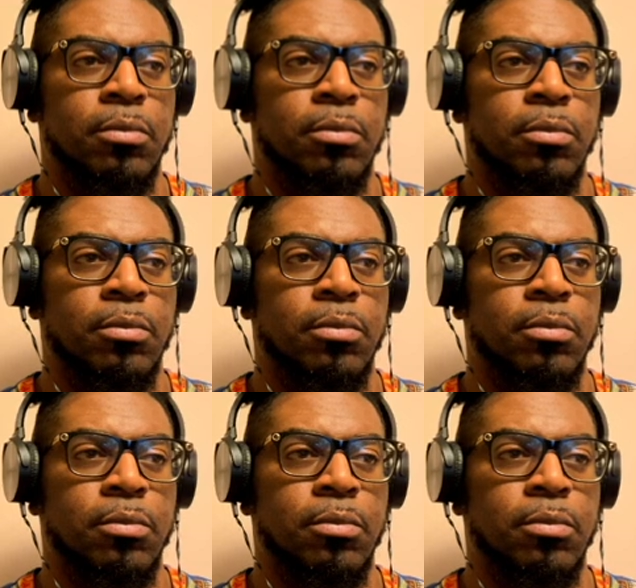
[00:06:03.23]

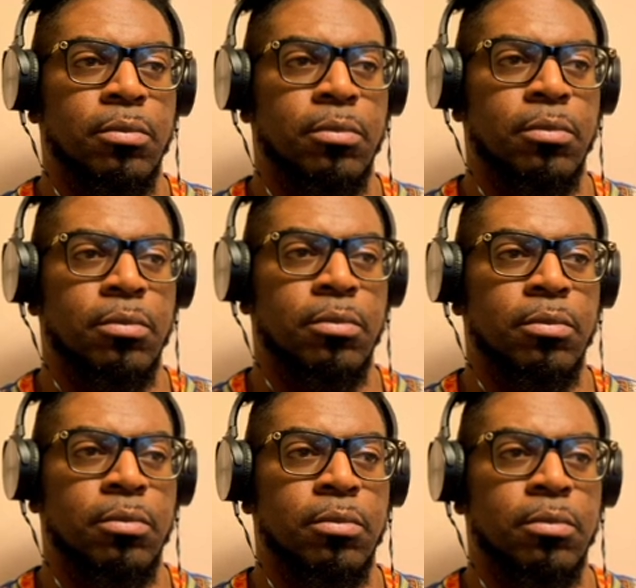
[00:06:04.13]

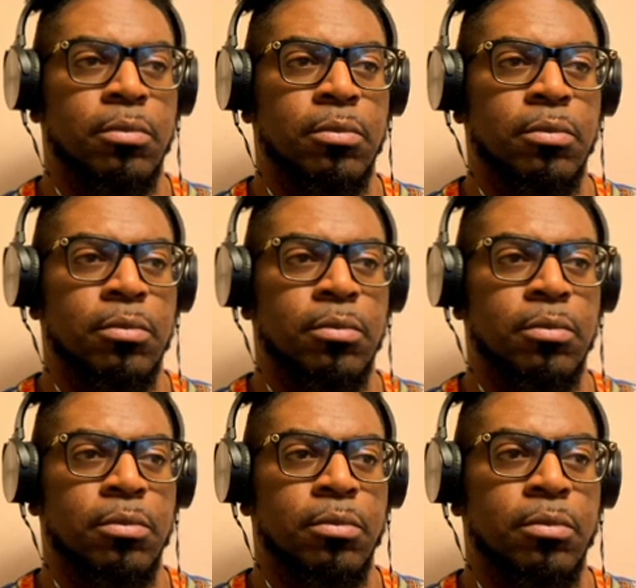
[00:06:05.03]

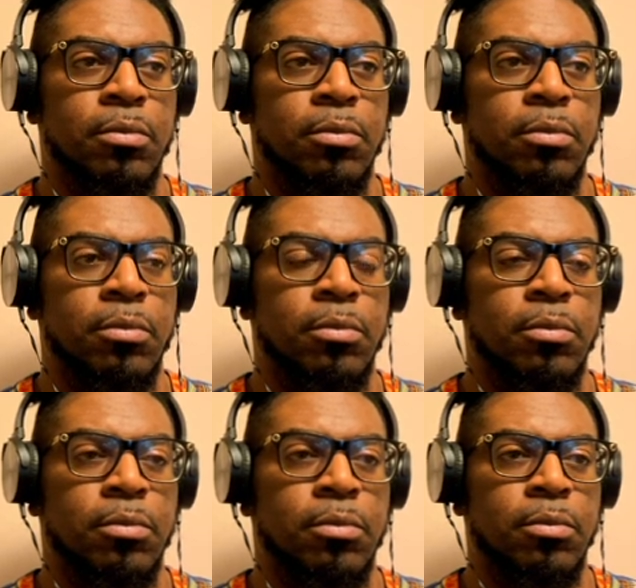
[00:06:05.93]

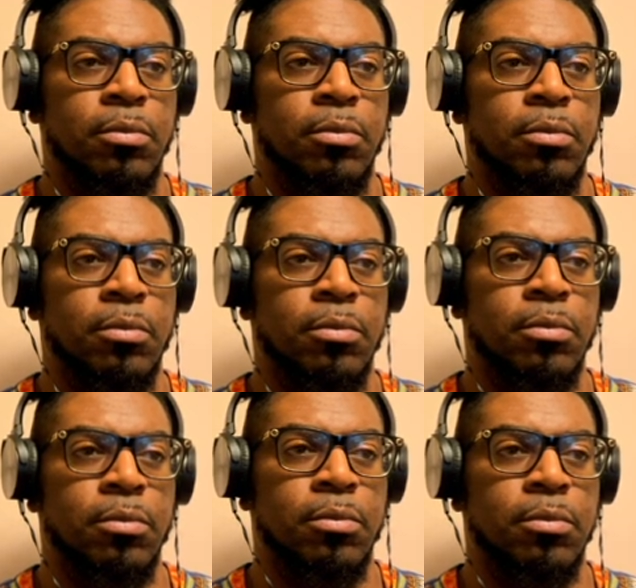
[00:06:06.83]

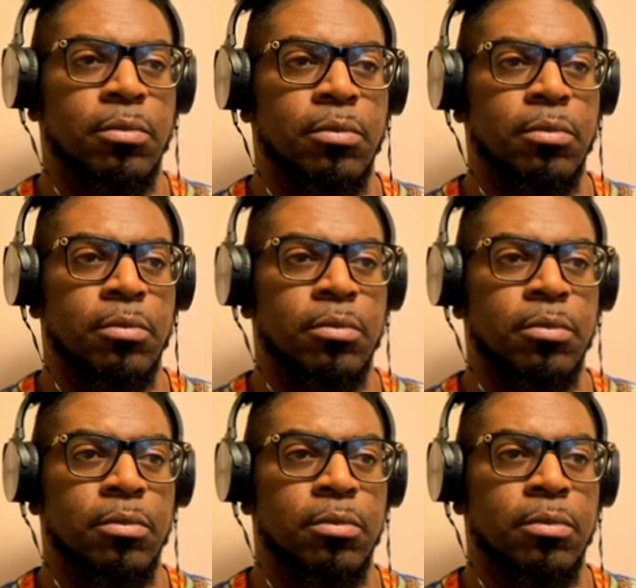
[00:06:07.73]

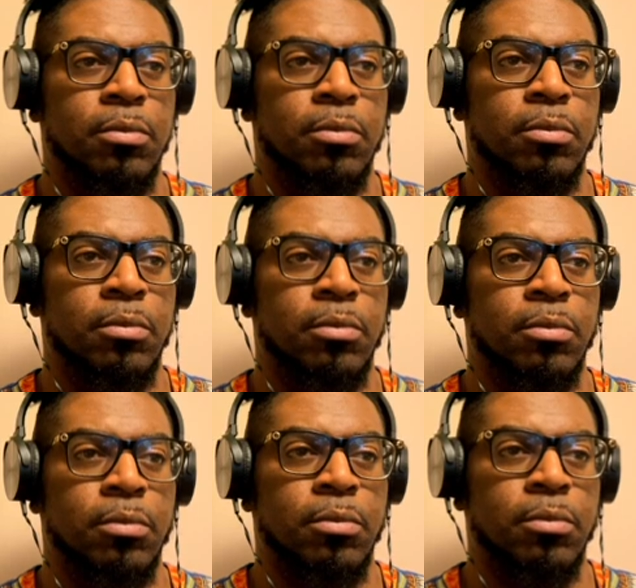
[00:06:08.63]

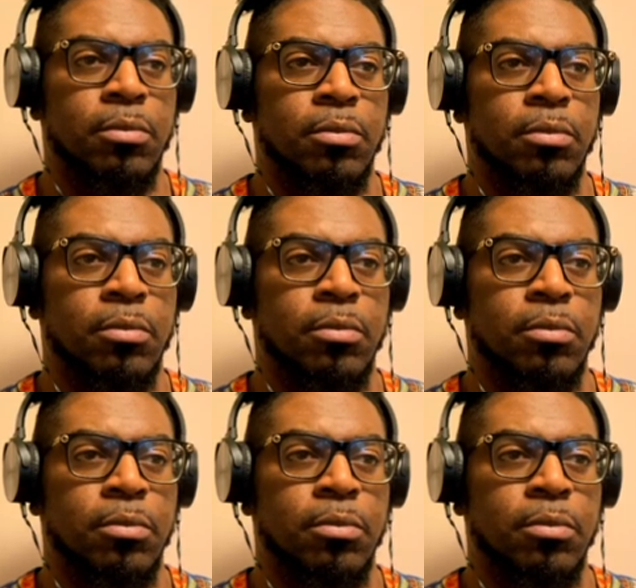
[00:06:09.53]
(silent)